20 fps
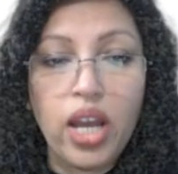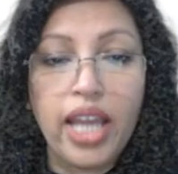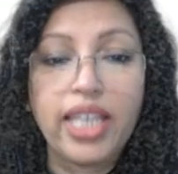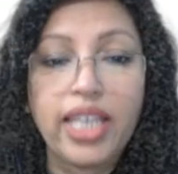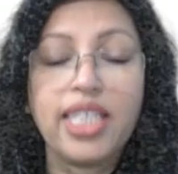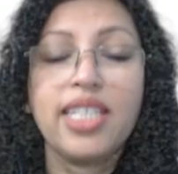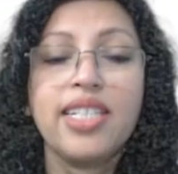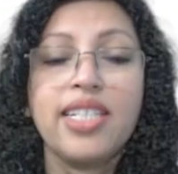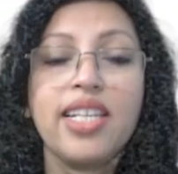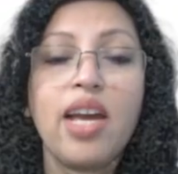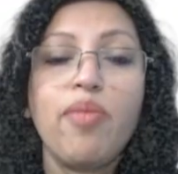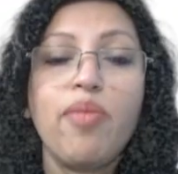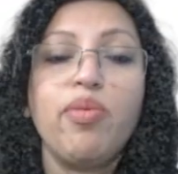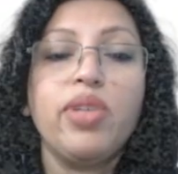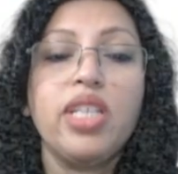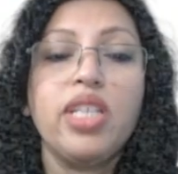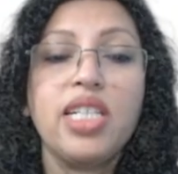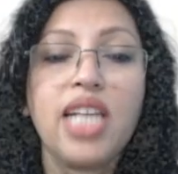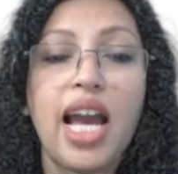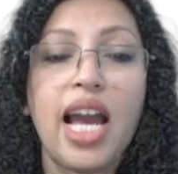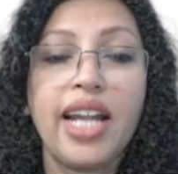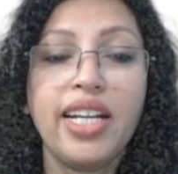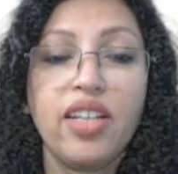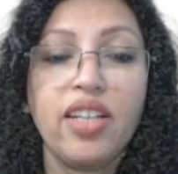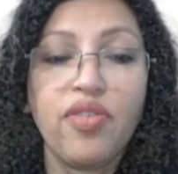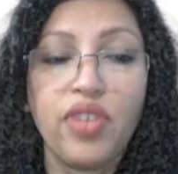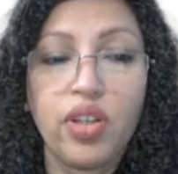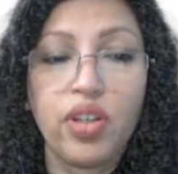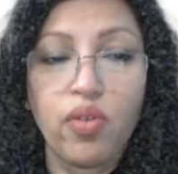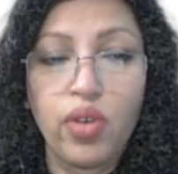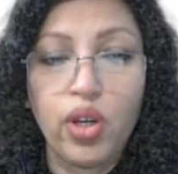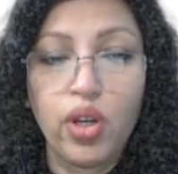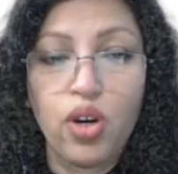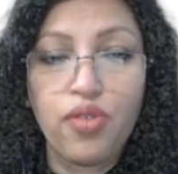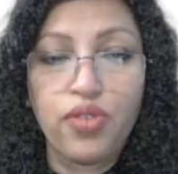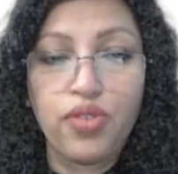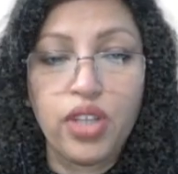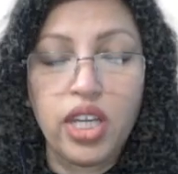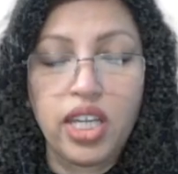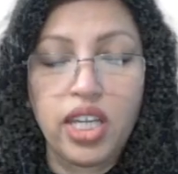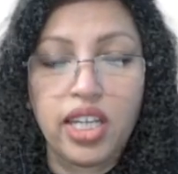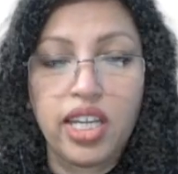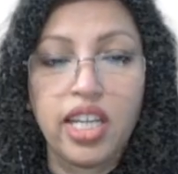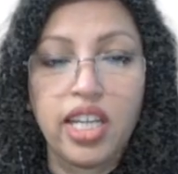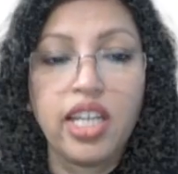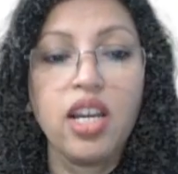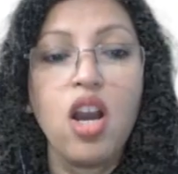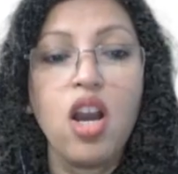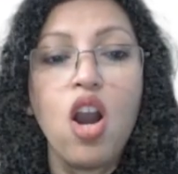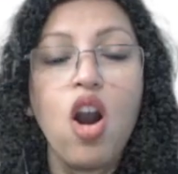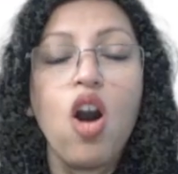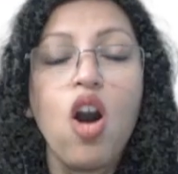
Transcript: accept the scientific way of thinking